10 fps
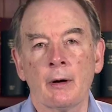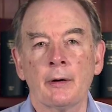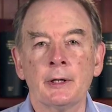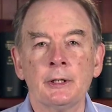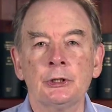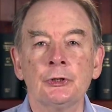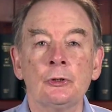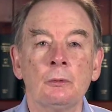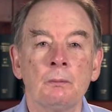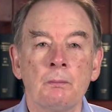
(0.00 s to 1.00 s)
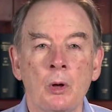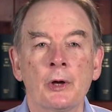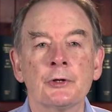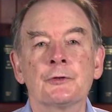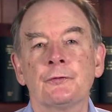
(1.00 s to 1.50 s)
are initial
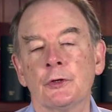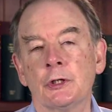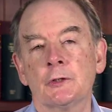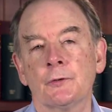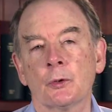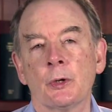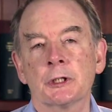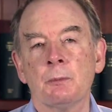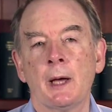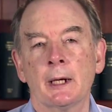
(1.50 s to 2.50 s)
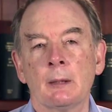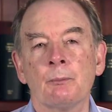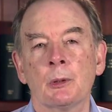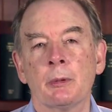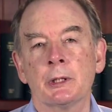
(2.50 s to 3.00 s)
modest fees for QuickSmart
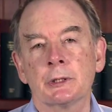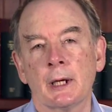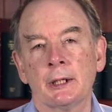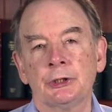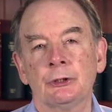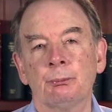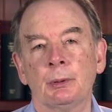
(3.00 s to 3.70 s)
implementation,